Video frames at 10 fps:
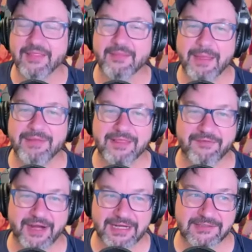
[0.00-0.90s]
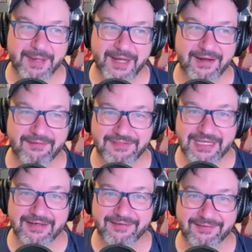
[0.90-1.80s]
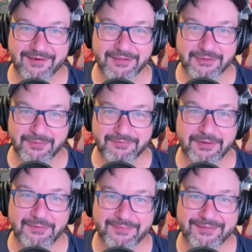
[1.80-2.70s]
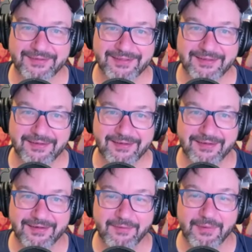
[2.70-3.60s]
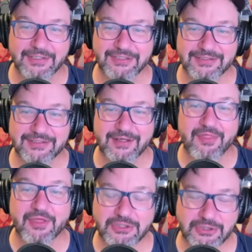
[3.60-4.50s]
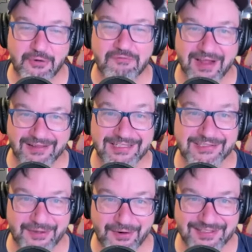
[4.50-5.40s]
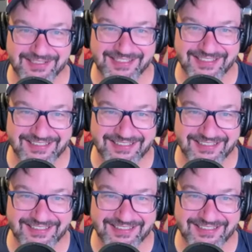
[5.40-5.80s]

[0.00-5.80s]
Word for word: the maybe the funniest button I've seen on a short film, which is the show finally starts.